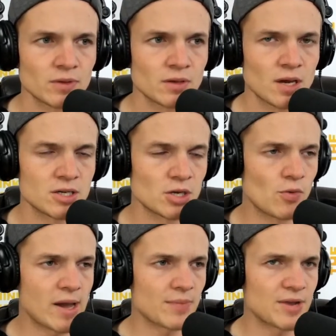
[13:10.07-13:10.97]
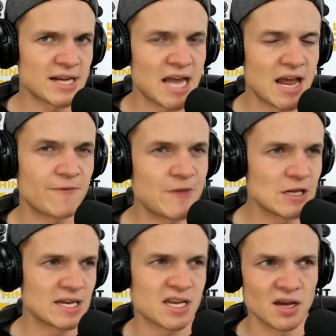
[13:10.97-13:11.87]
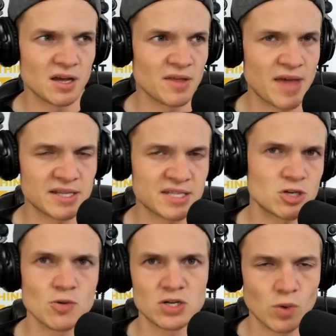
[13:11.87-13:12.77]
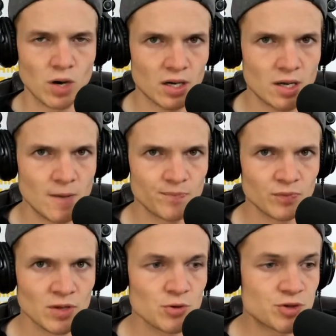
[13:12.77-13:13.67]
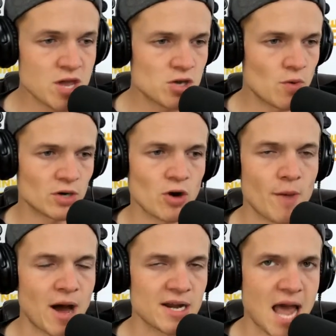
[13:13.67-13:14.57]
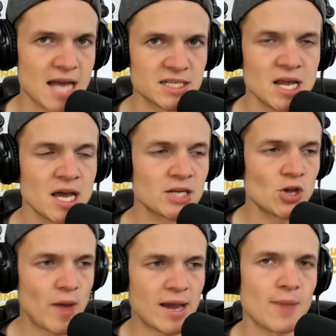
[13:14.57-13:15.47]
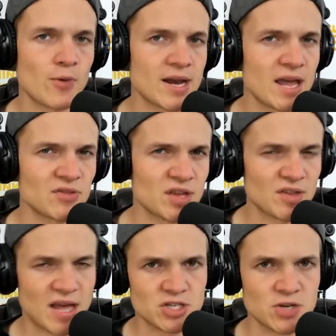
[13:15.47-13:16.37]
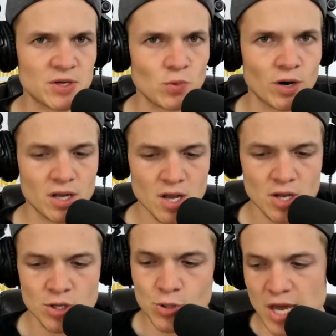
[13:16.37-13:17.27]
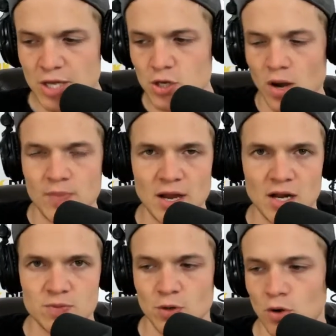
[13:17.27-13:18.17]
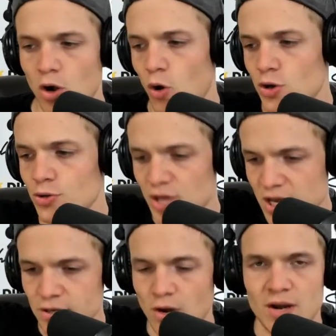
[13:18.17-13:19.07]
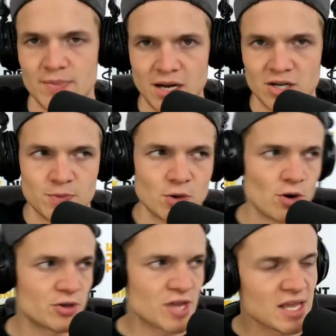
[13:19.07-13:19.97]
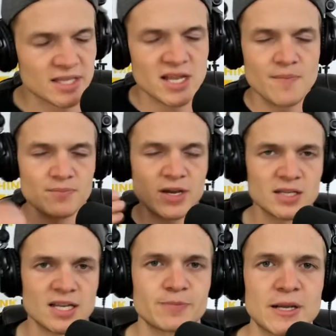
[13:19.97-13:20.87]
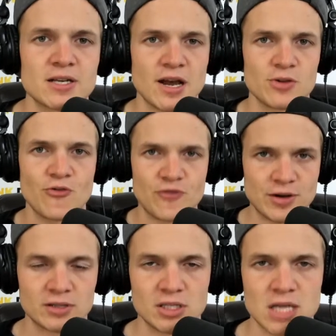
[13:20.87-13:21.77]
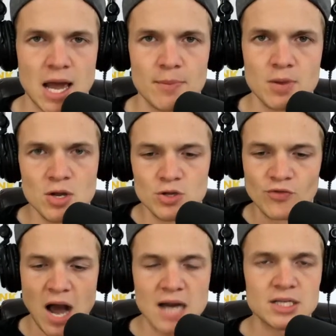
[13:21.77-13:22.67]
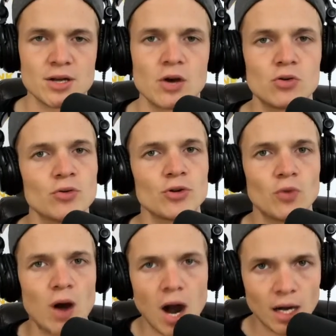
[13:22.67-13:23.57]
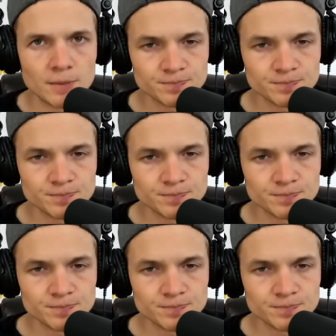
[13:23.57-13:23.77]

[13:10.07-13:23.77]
until you wake up the next day and feel like that's too much work. You think you want to grow a podcast until you wake up one day and think that that's too much work. You think you want to be an entrepreneur, or you think you don't want to be an entrepreneur, or you think this because that's based on how you feel at the time. You've got to know who you are.